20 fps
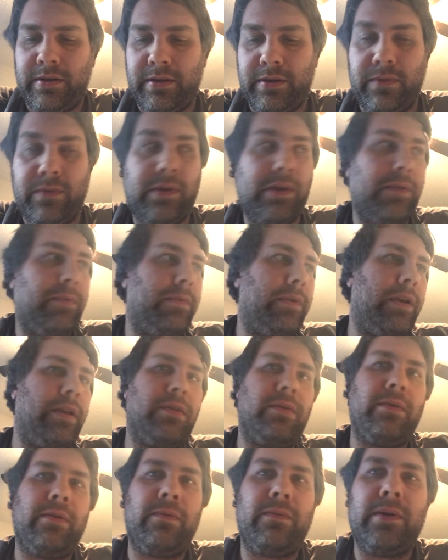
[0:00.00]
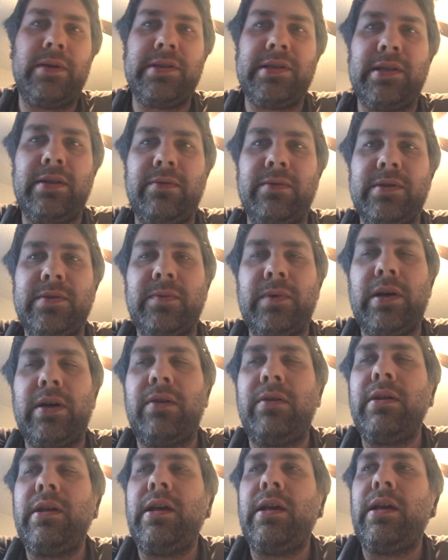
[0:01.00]
Well, the other one was new as
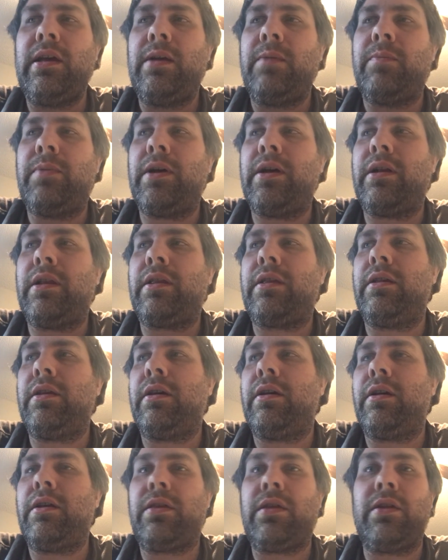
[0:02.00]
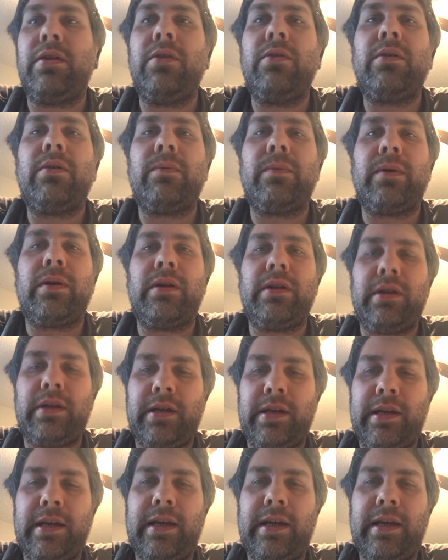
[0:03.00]
well. But the, the newer one